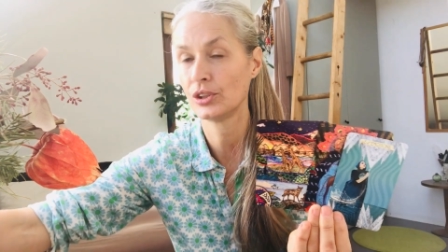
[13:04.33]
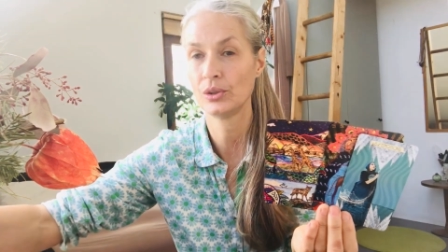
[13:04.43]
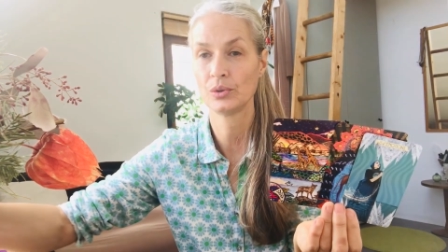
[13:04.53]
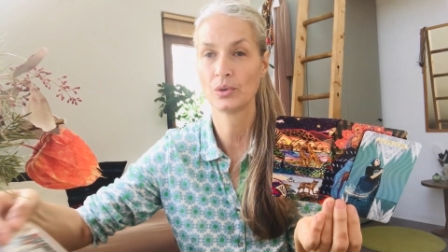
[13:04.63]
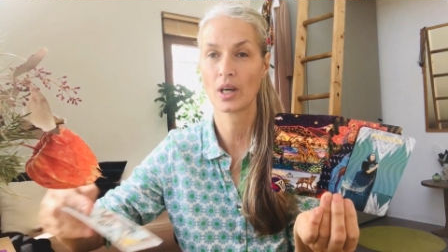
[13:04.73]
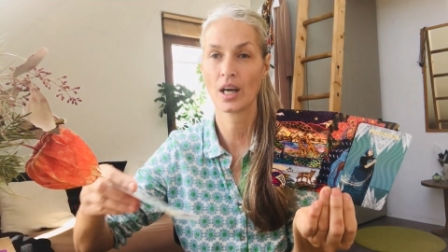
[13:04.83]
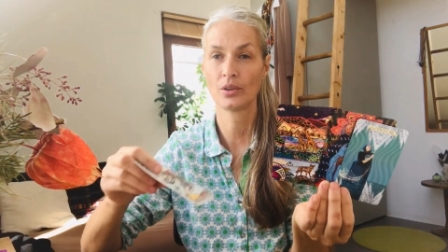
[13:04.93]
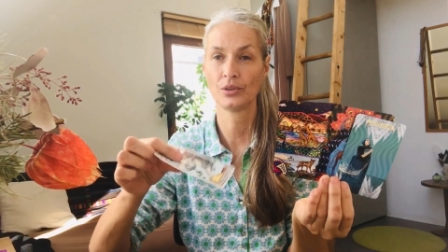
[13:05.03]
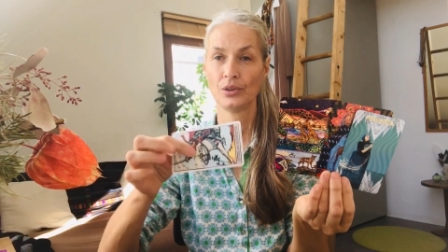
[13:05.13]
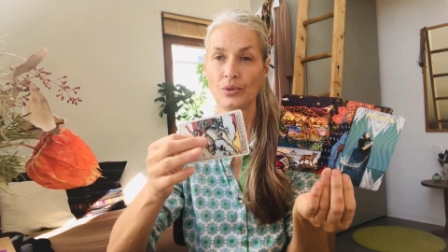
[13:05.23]
you,
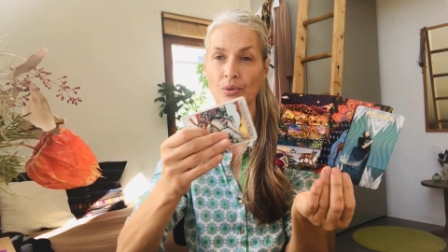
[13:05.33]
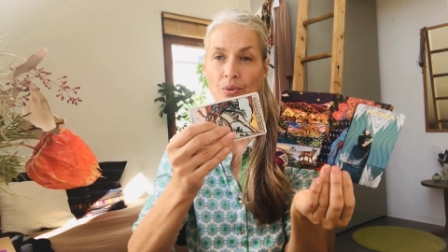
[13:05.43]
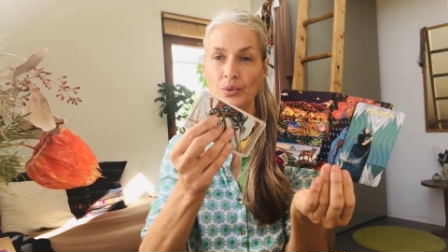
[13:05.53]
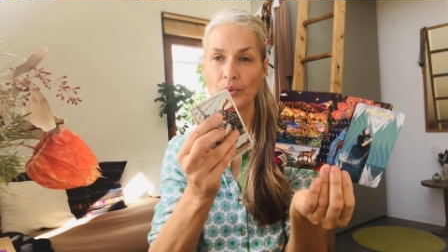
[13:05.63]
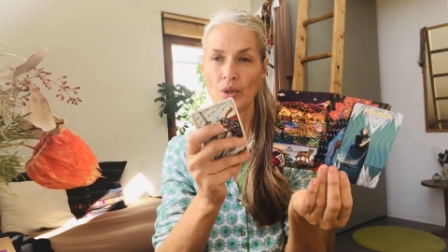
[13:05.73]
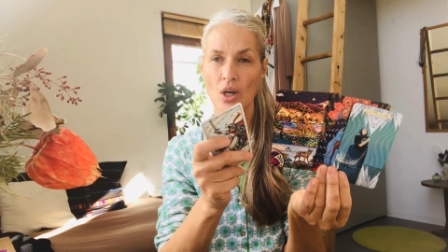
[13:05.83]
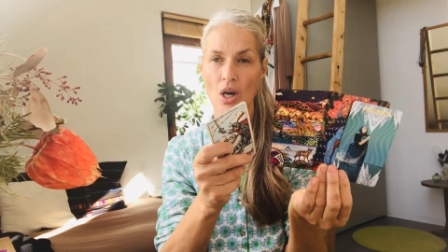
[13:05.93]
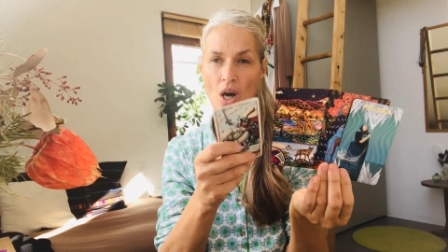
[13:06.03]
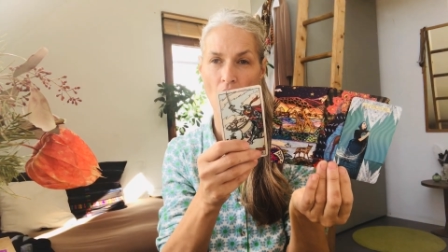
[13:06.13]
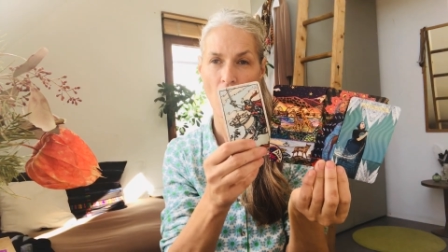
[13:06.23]
how you
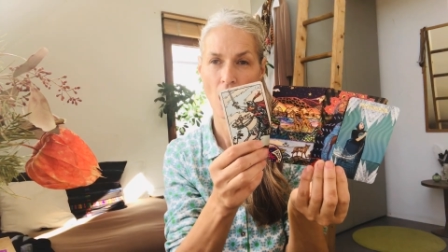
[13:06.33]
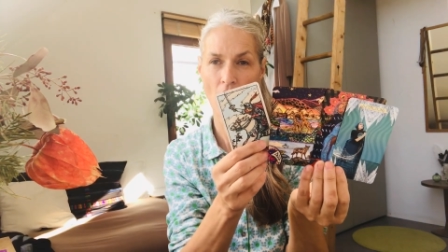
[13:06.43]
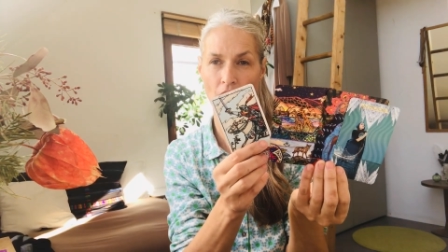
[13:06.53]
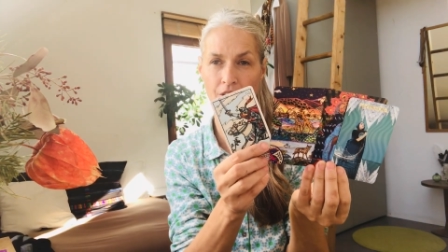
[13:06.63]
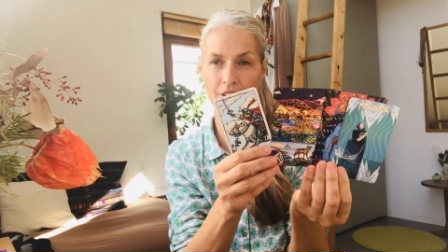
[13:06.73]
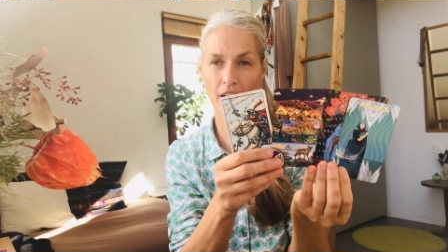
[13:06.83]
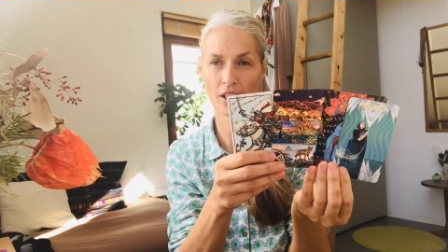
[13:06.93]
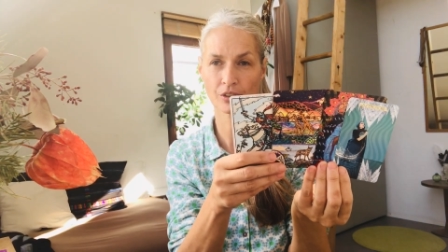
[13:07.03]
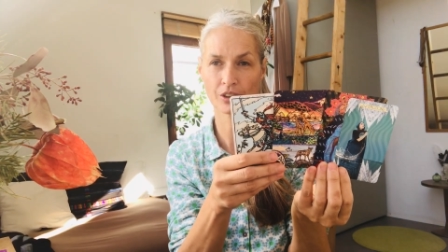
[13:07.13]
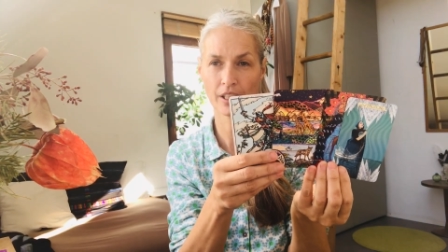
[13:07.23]
are
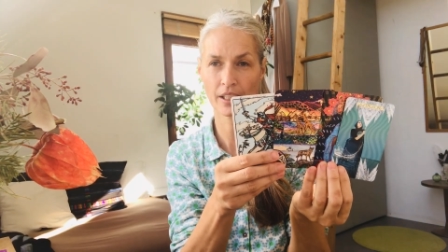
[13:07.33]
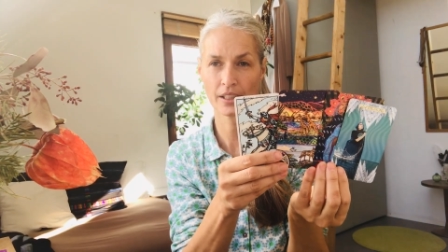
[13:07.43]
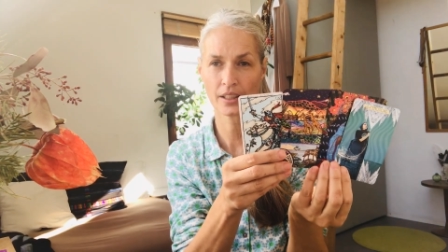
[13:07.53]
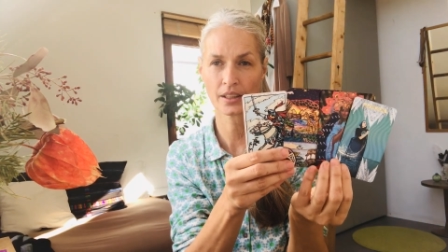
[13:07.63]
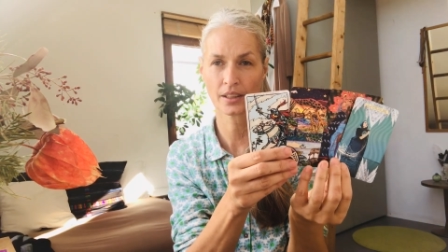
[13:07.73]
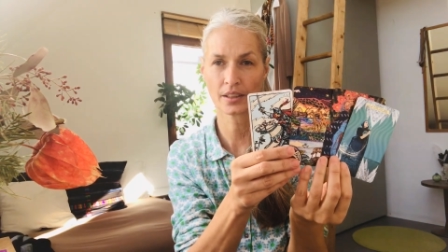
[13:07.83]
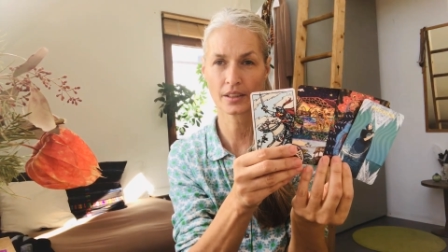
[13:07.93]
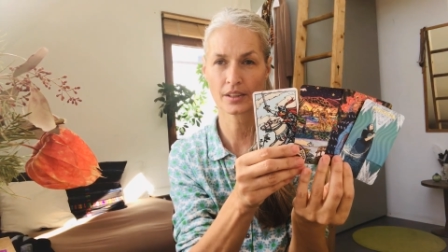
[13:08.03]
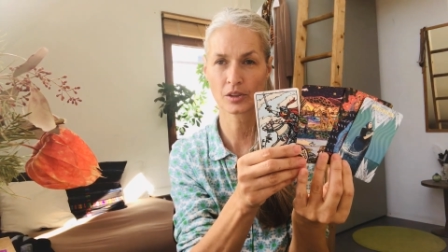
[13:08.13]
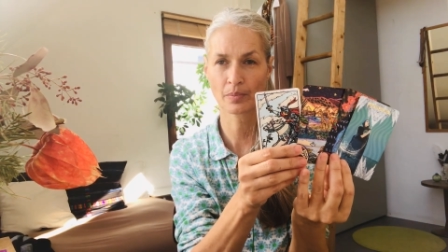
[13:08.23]
now taking
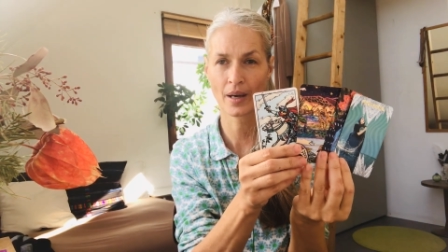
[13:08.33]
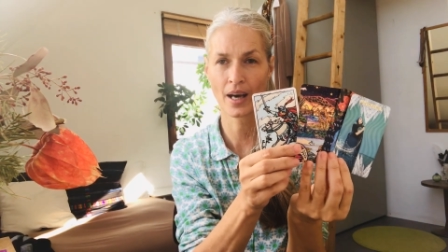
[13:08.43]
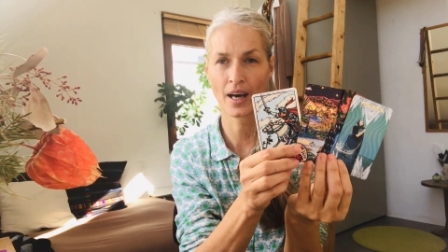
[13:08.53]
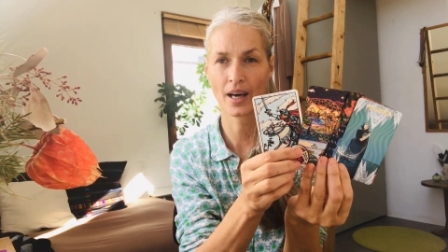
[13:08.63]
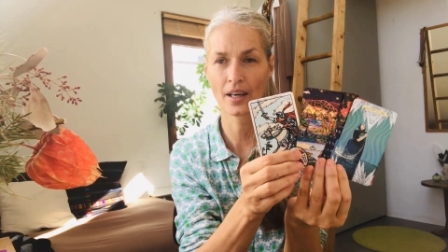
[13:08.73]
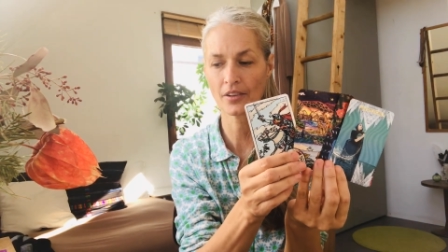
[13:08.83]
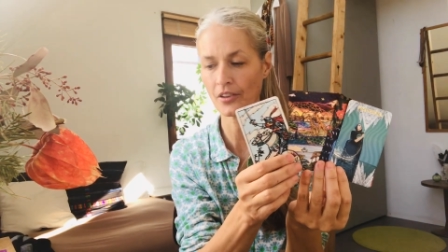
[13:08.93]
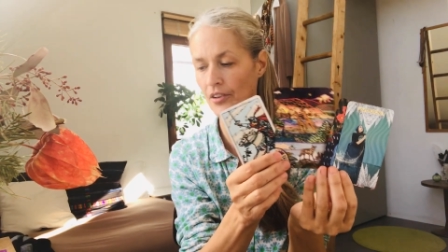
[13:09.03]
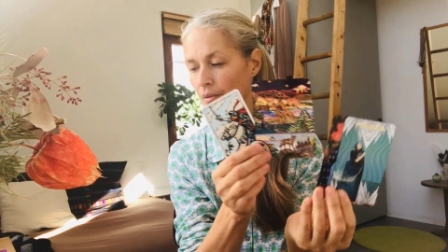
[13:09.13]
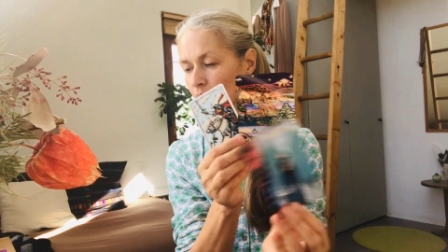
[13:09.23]
this
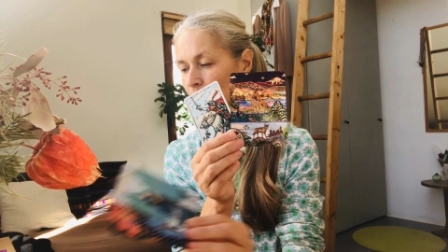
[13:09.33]
path